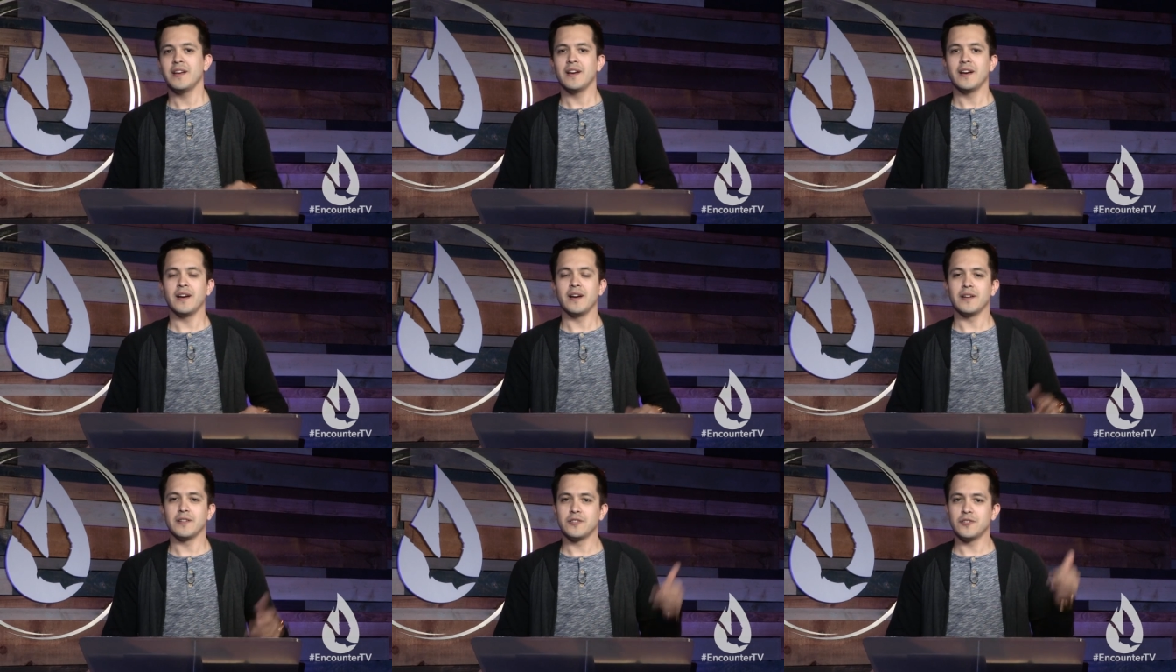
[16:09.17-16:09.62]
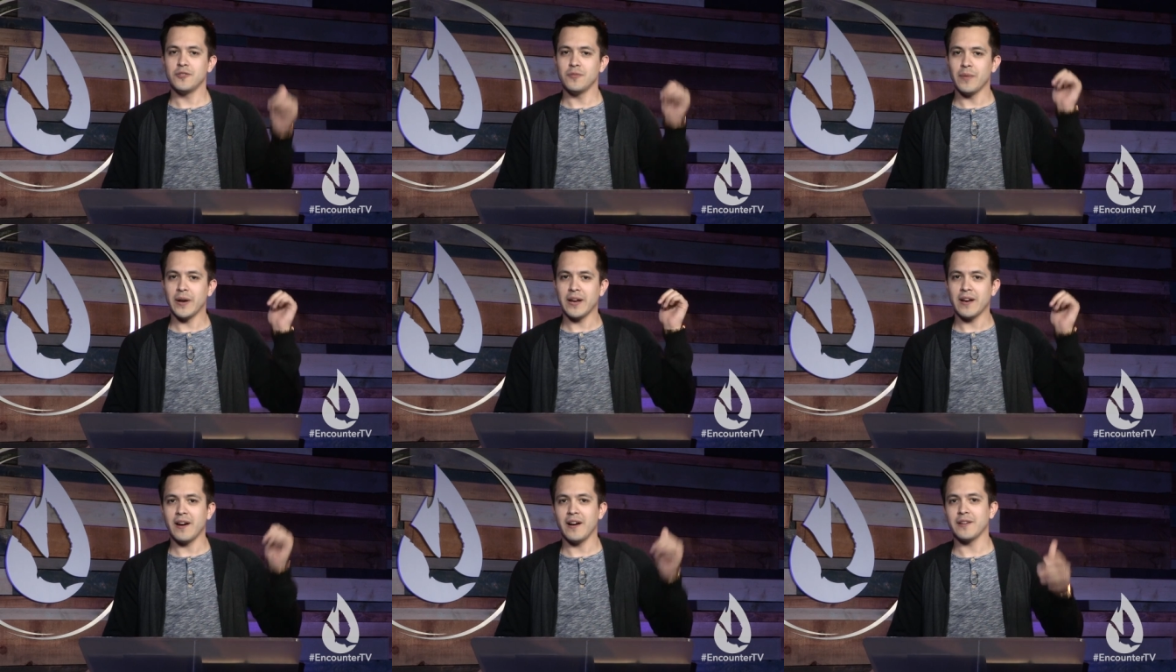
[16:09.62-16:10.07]
uh, to
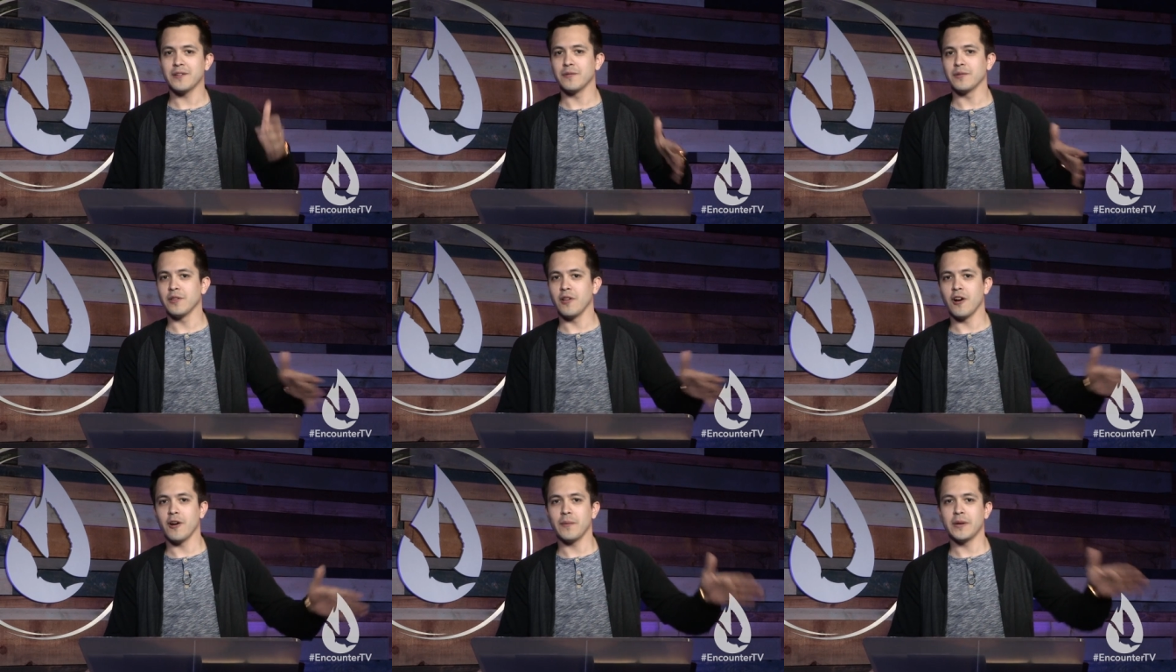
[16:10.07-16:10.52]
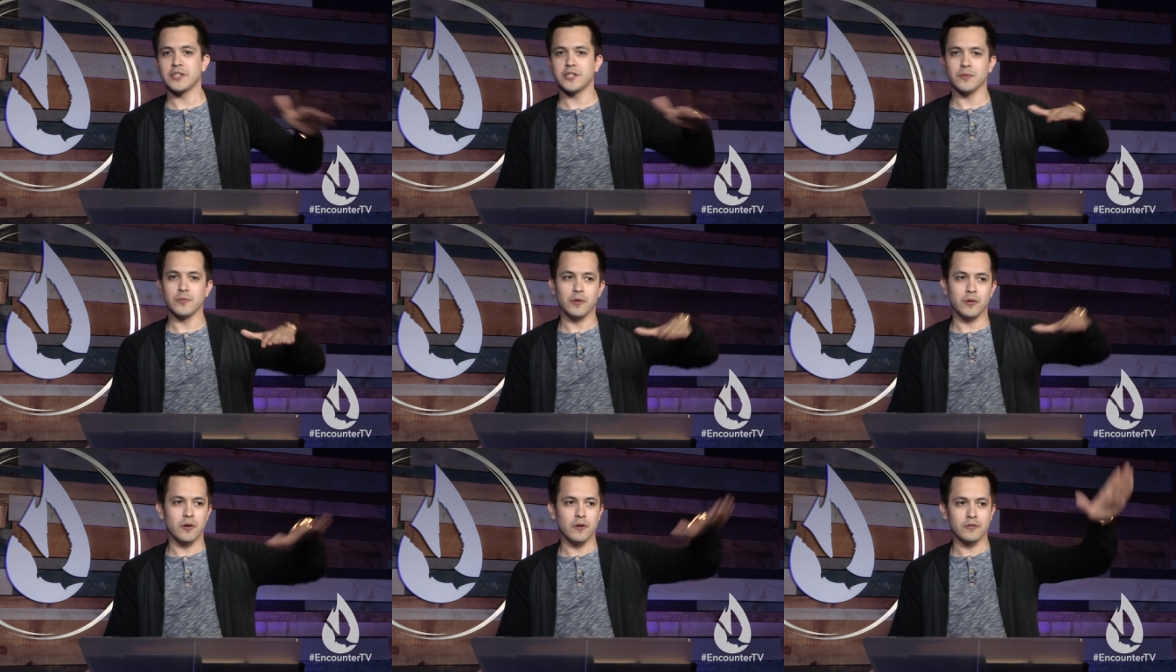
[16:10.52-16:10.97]
my condo in Long Beach and
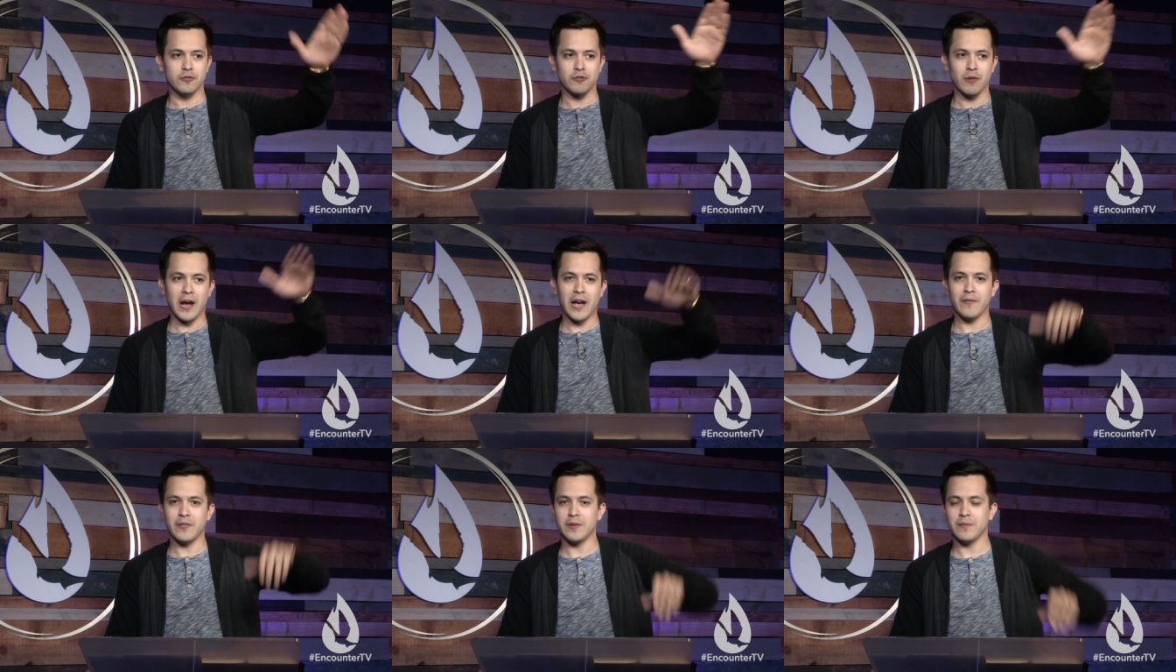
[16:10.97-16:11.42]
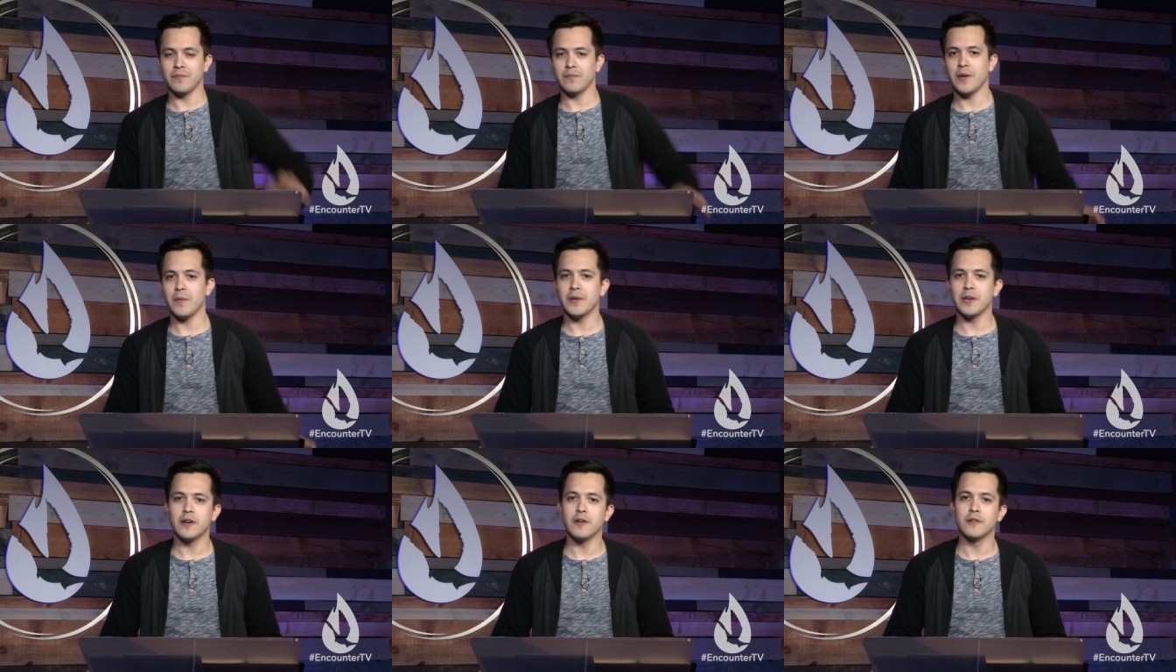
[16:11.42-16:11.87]
we'll go drive and
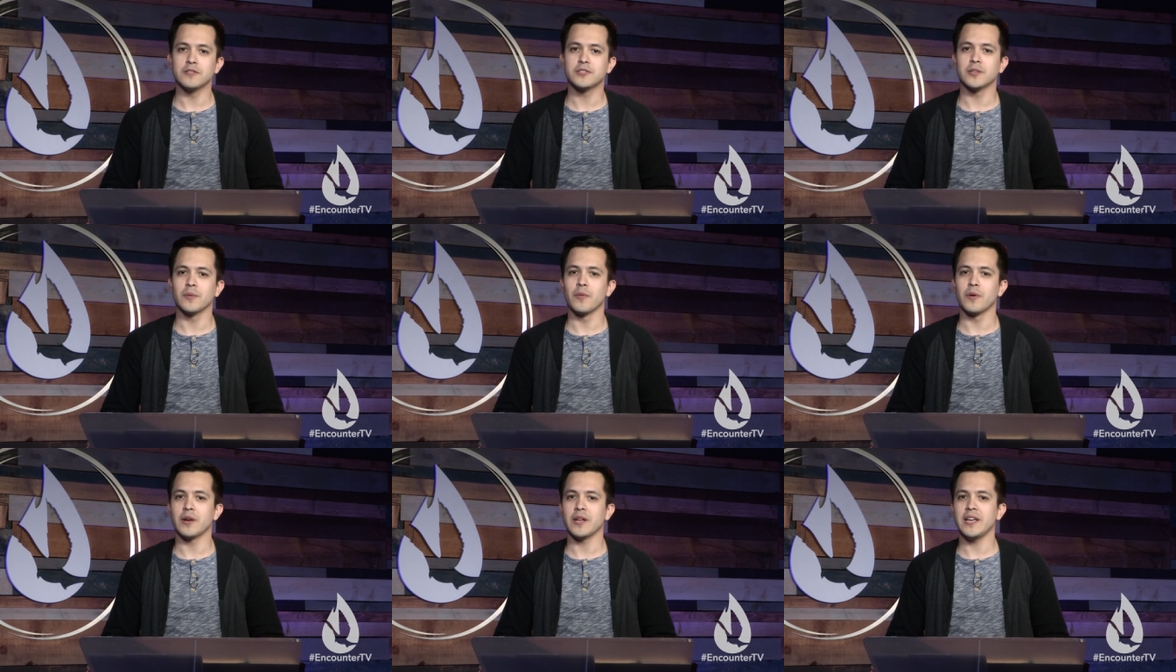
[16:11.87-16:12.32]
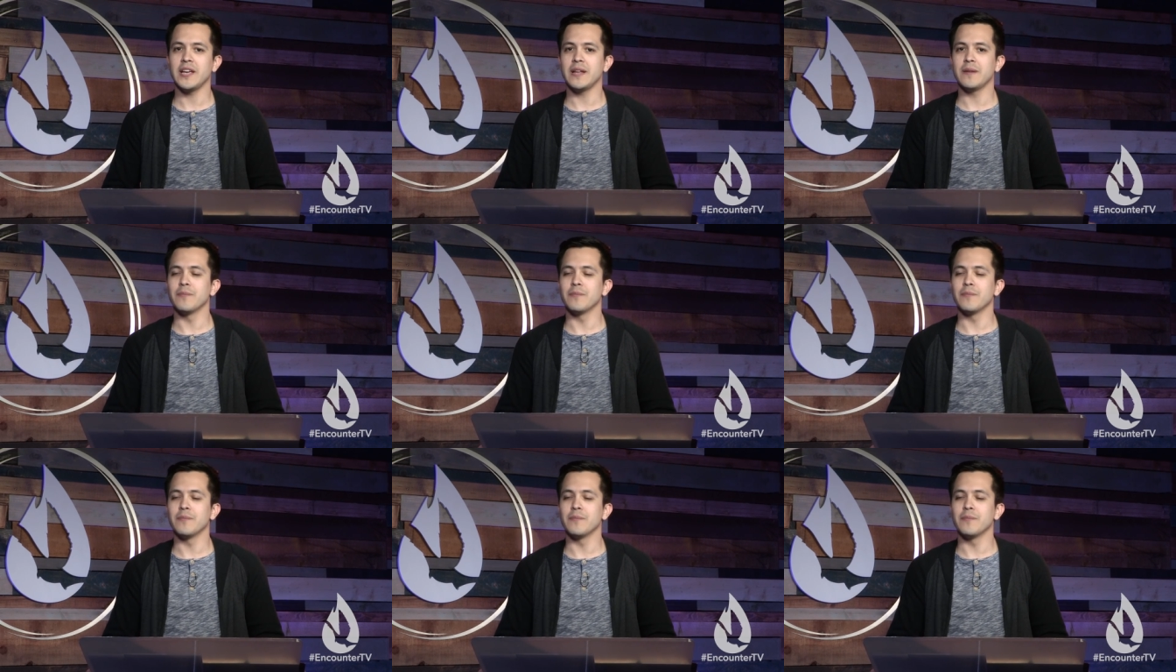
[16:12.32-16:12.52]
maybe go somewhere to eat.